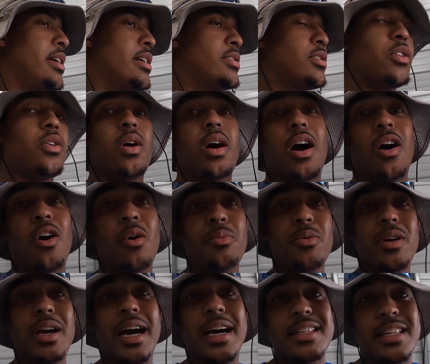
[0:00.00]
So I hope
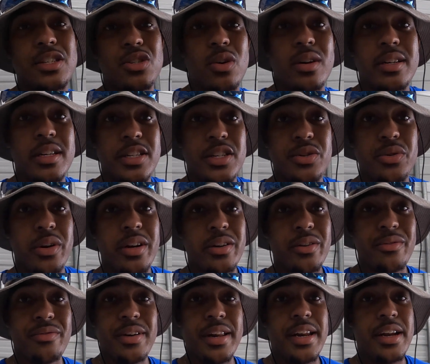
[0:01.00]
you guys enjoyed this short
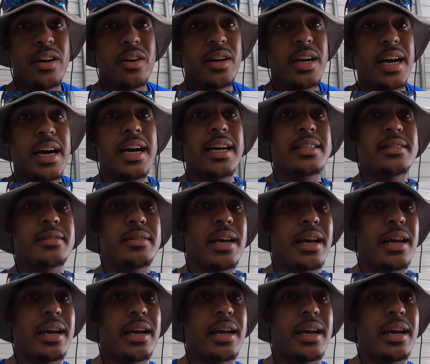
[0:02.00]
little video, guys.